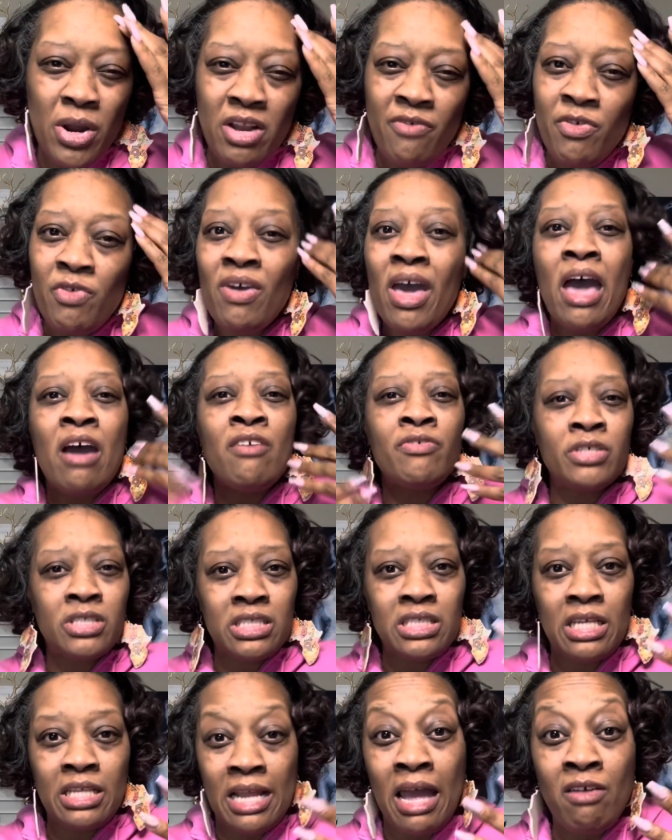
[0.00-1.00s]
If you've ever
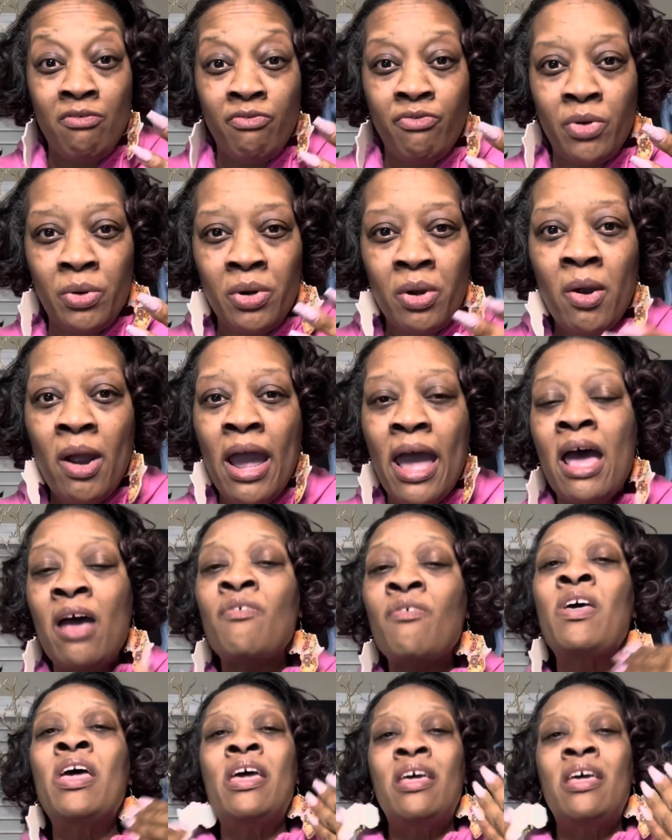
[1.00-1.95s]
seen that photograph,